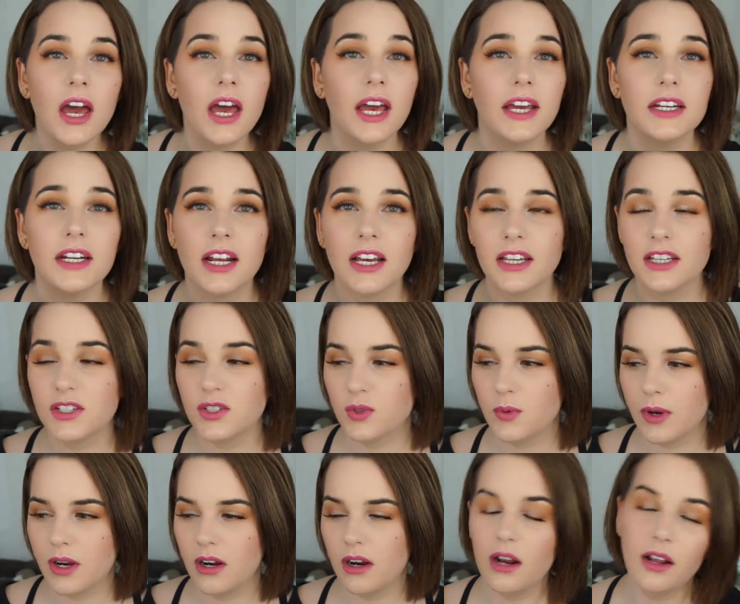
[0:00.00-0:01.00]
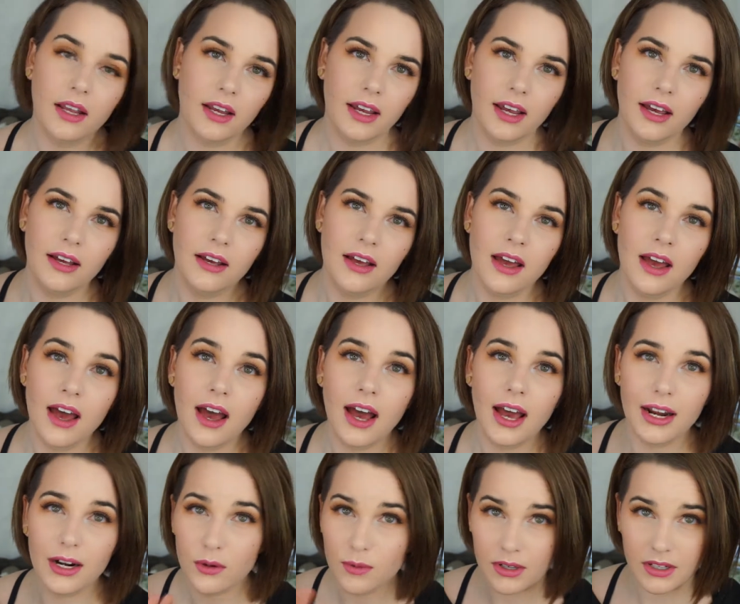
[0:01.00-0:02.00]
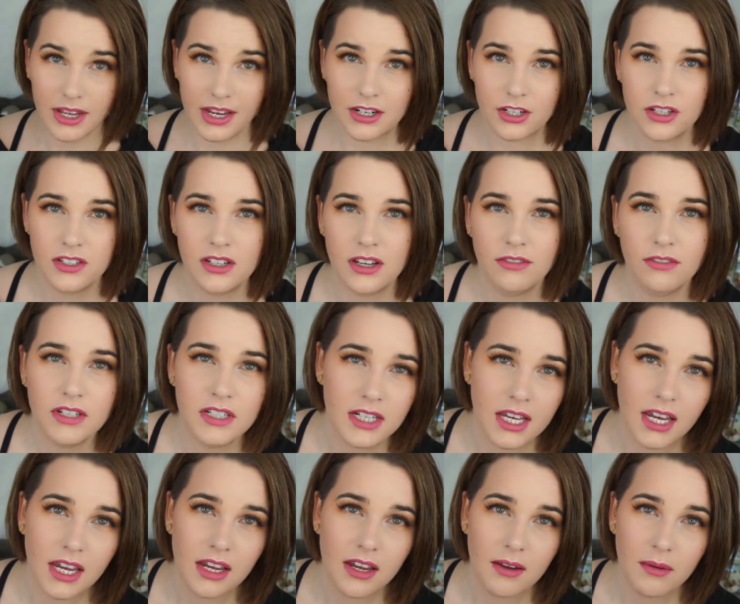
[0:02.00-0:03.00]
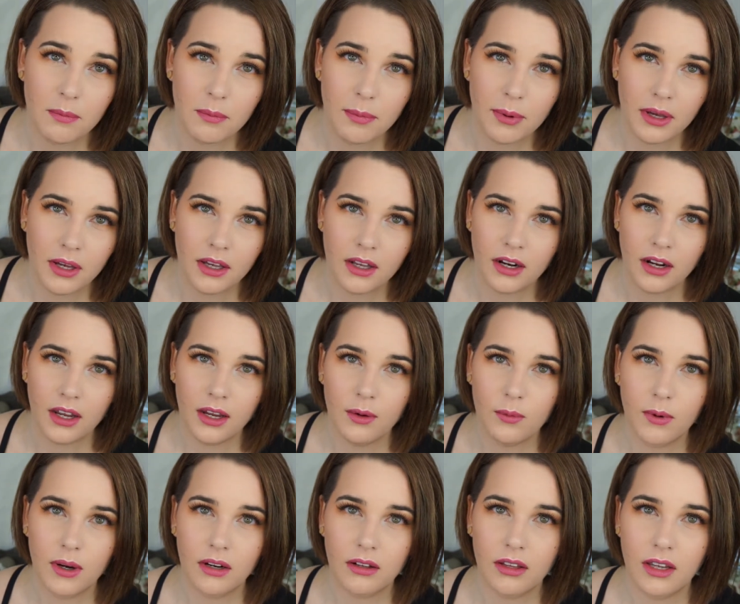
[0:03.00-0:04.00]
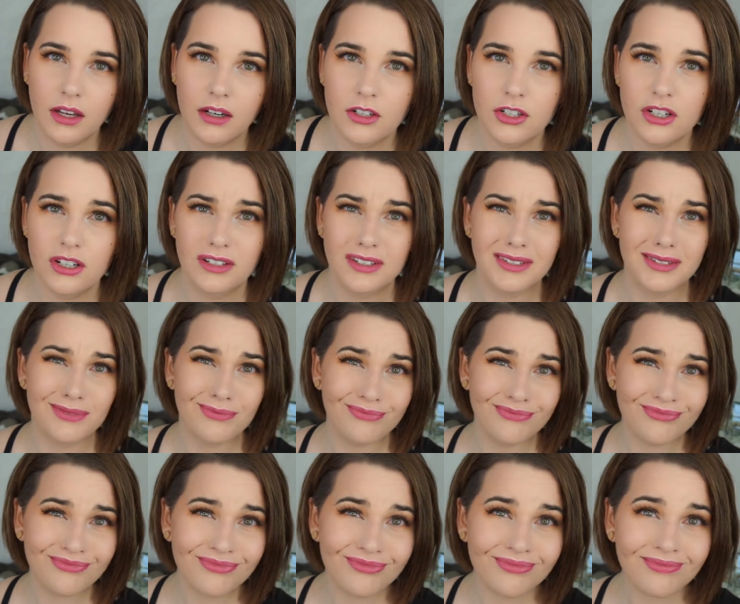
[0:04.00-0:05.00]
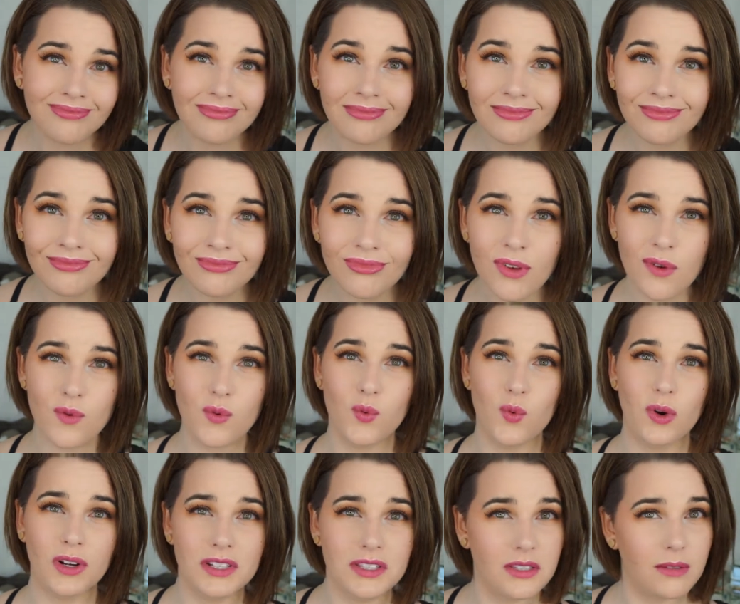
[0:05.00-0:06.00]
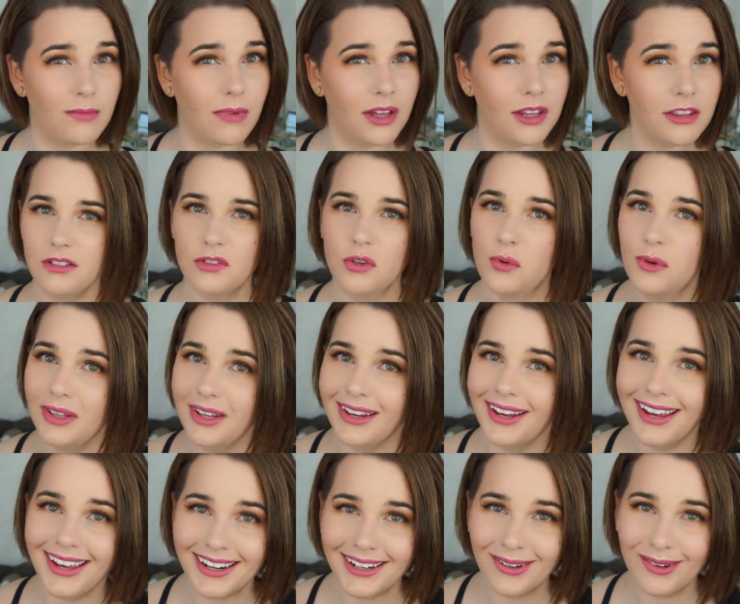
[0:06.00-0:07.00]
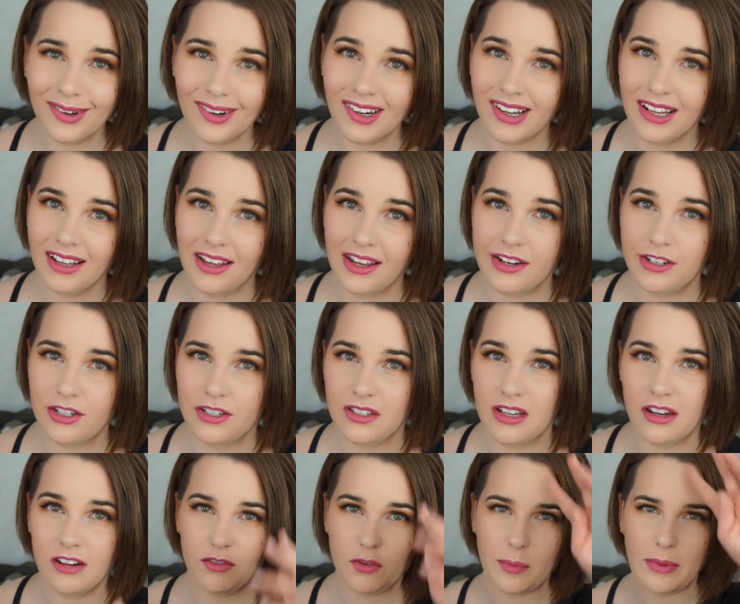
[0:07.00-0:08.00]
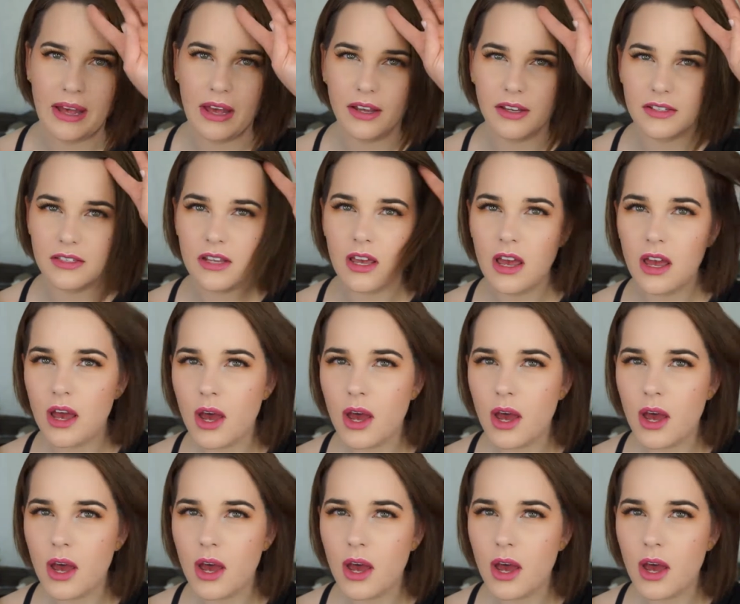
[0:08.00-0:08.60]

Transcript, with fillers: And I swear, I don't wear lashes every day, but I wear lashes once a month. So like, I know how to get lashes out of a box.